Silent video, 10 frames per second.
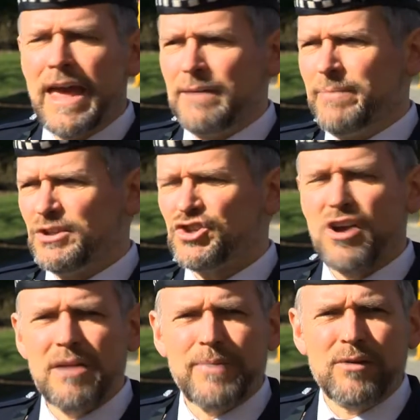had been
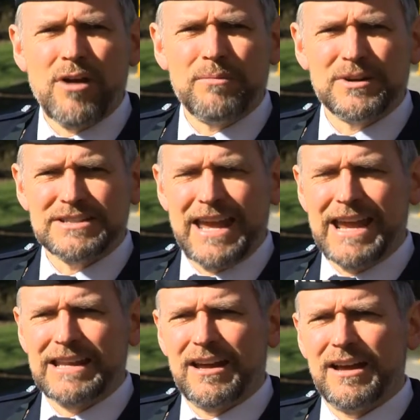shot by Robert Tait.